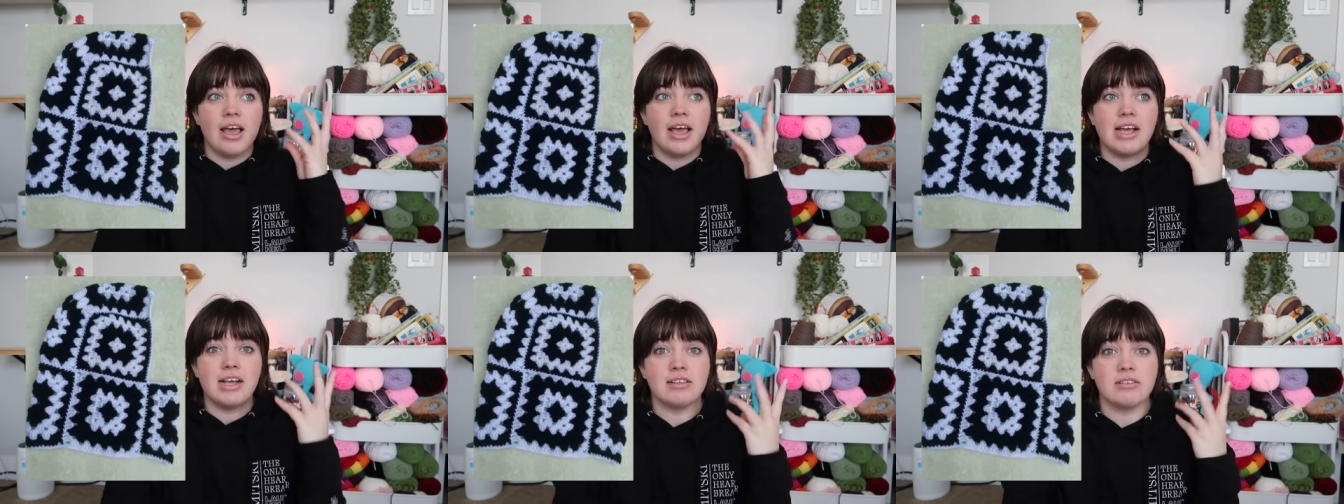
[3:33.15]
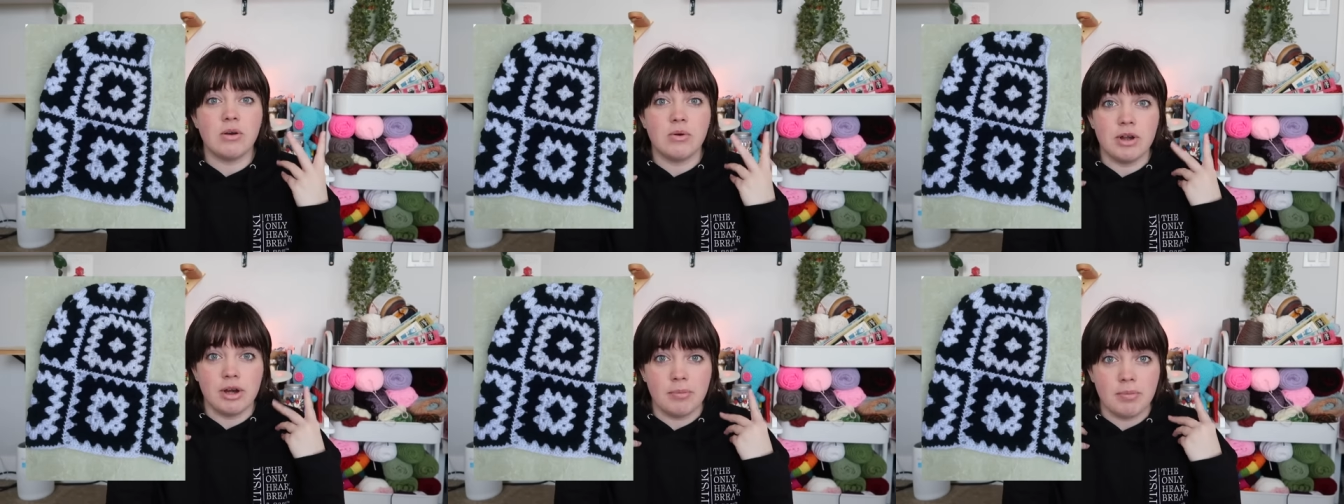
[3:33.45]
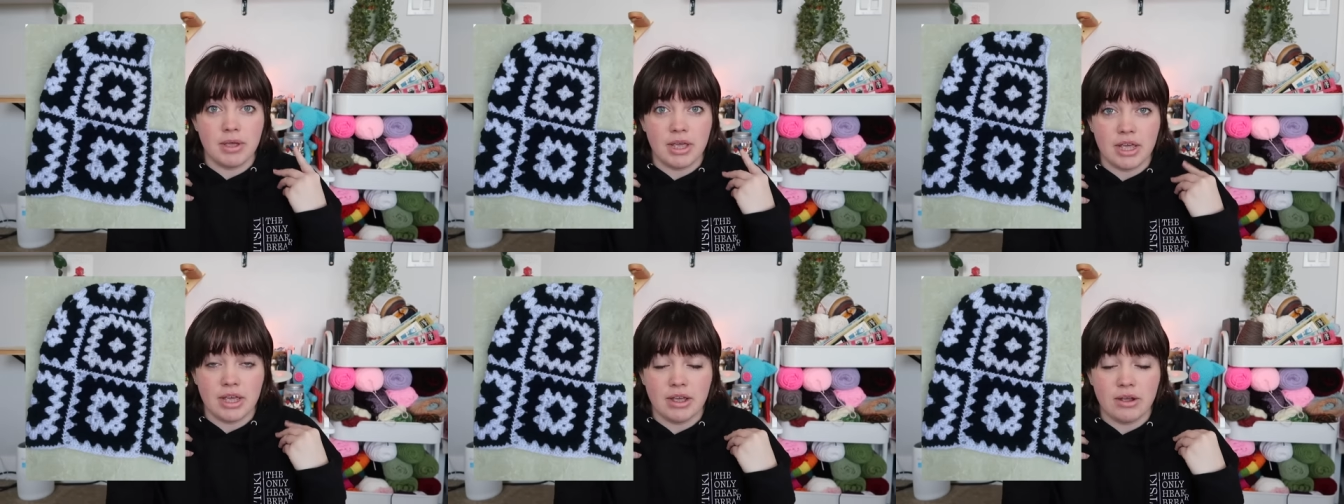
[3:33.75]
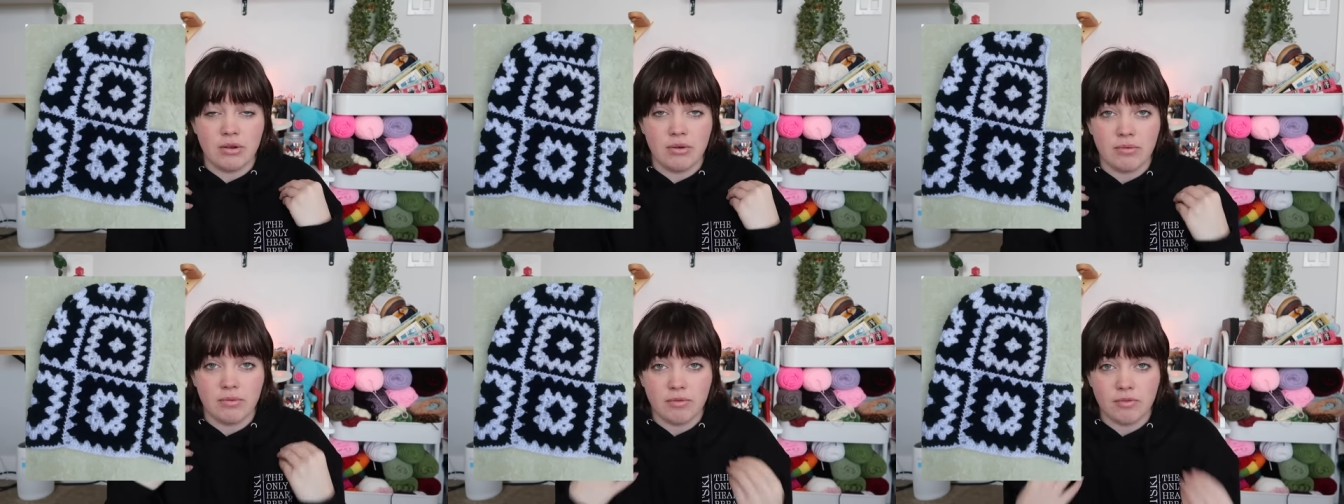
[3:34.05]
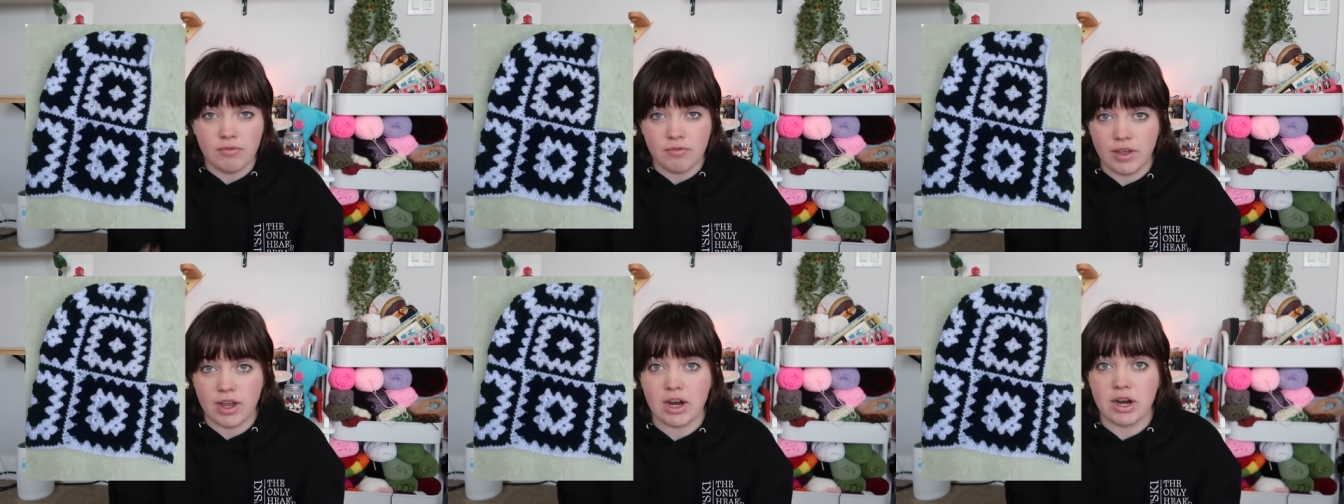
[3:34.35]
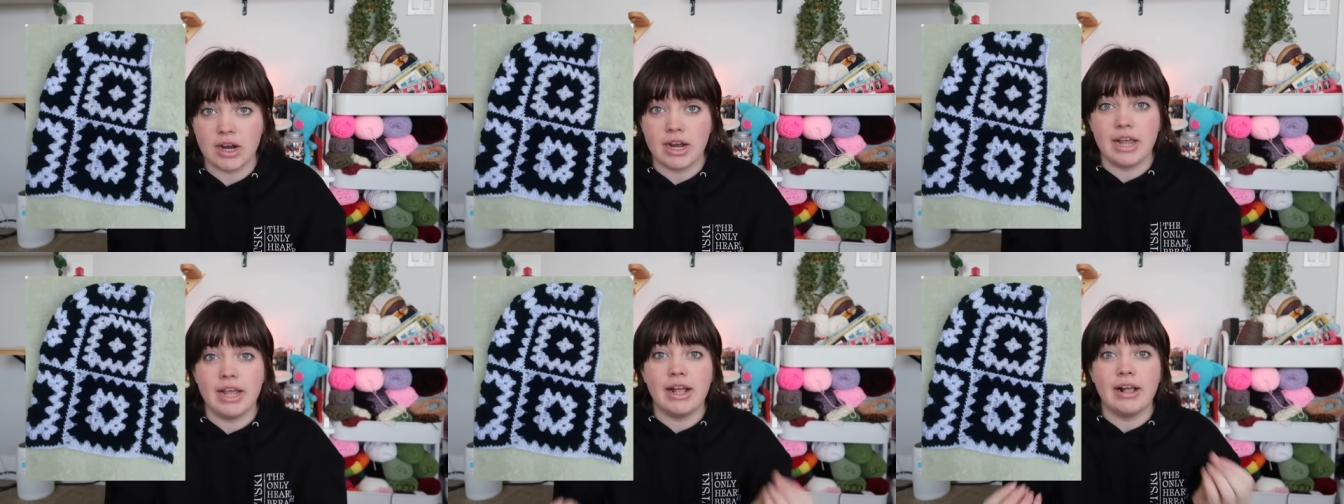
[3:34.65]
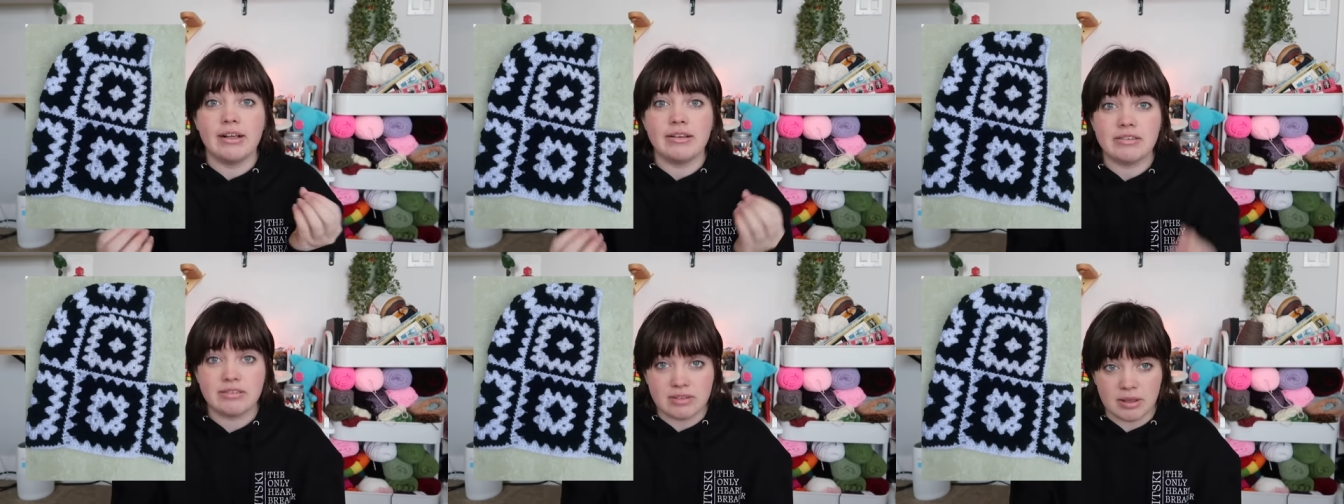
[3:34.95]
is going to be
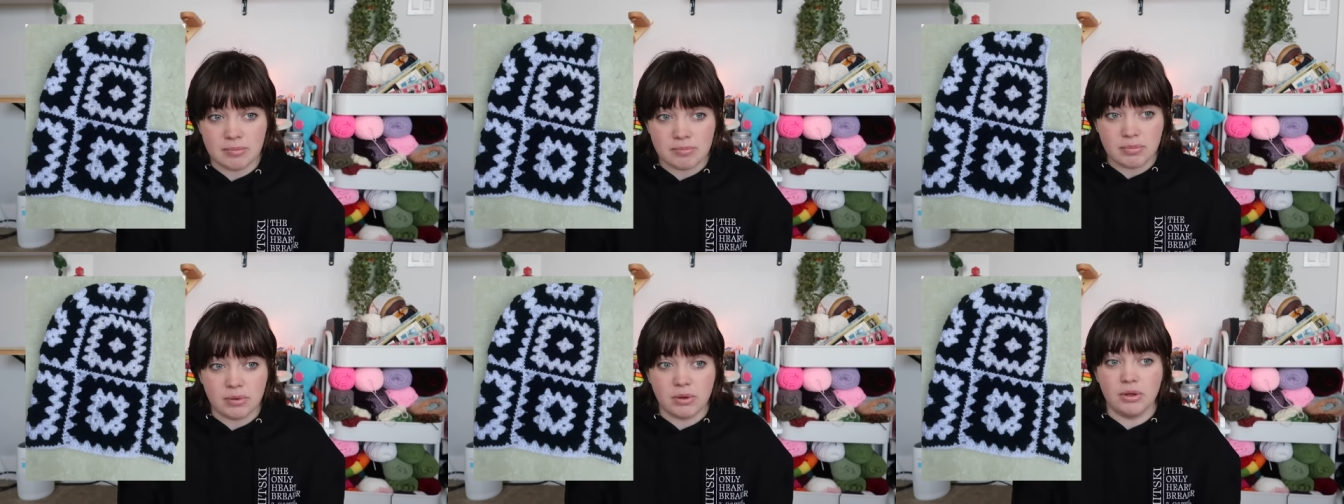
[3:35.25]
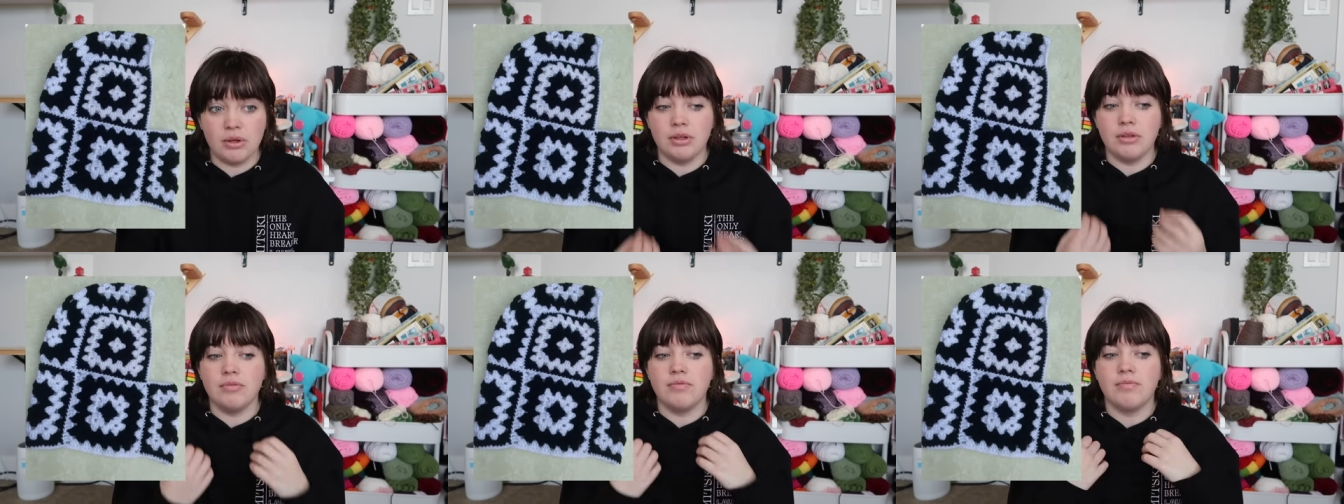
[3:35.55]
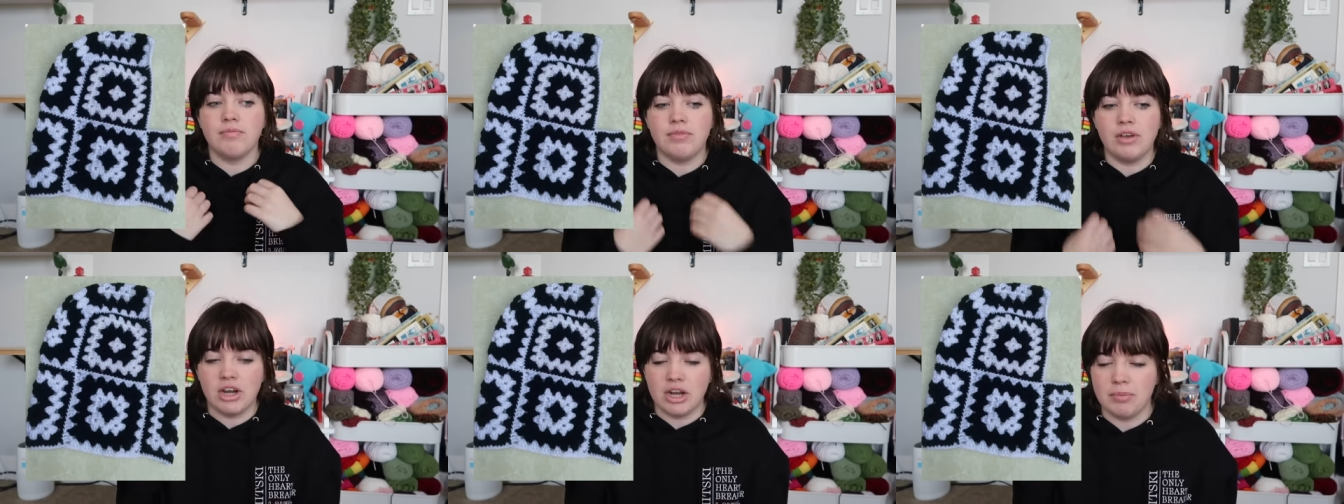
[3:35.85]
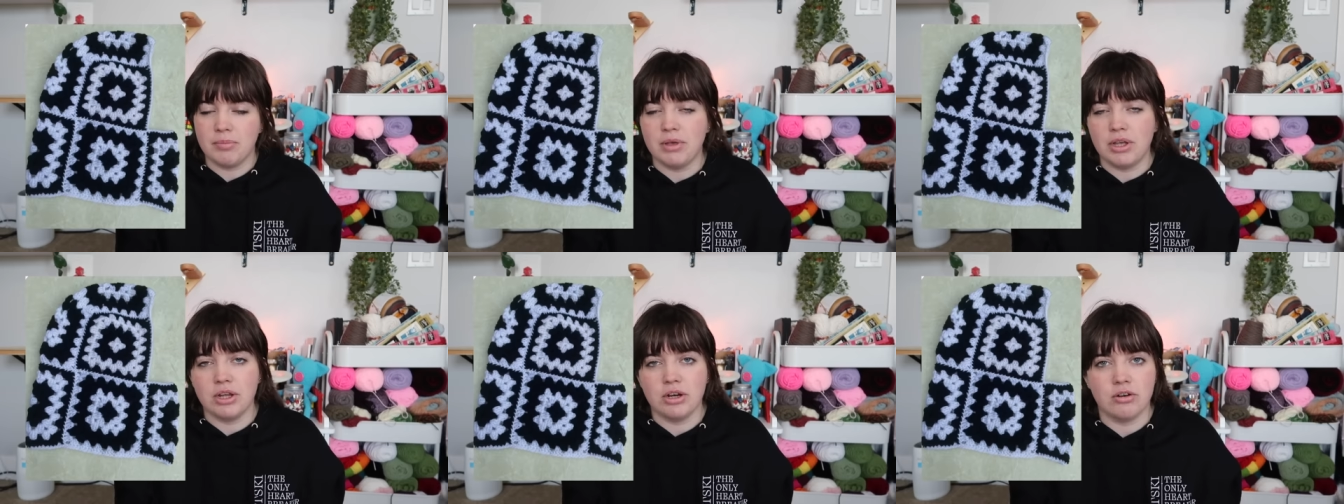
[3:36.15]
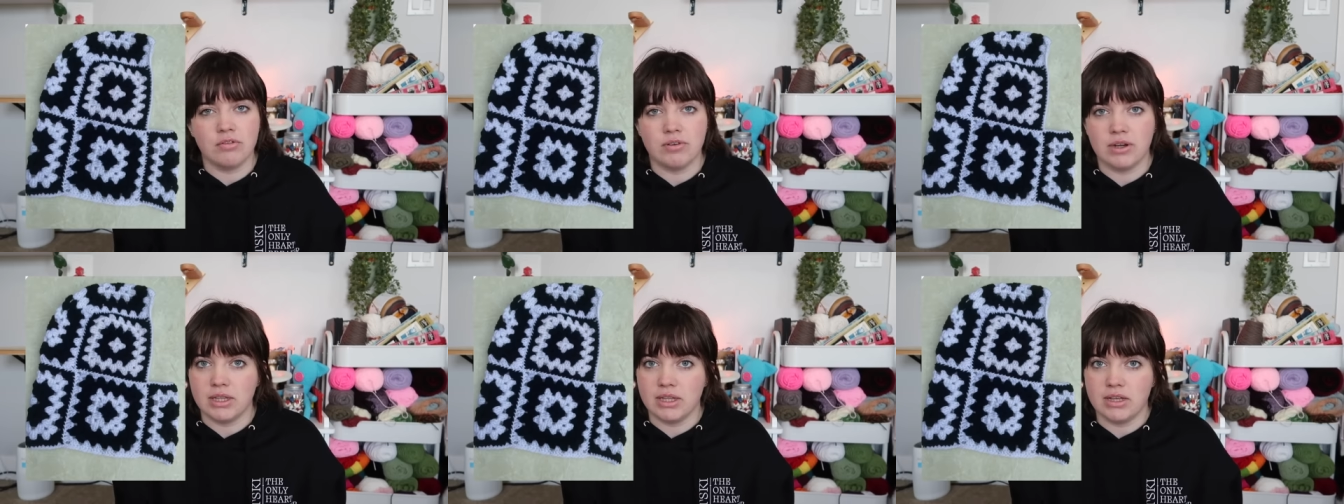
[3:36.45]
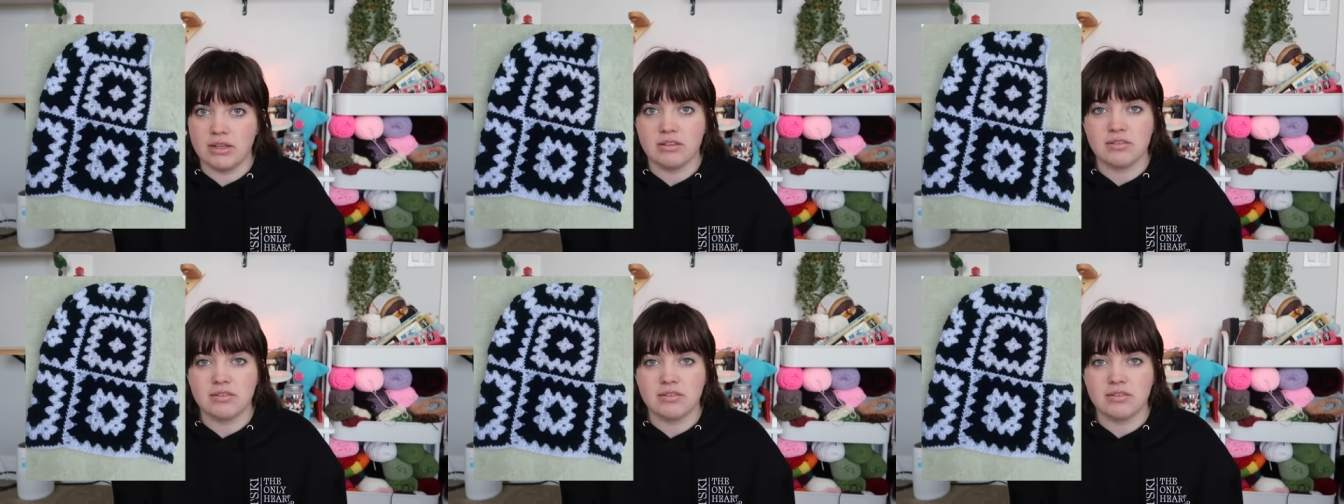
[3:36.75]
very simple, very beginner friendly.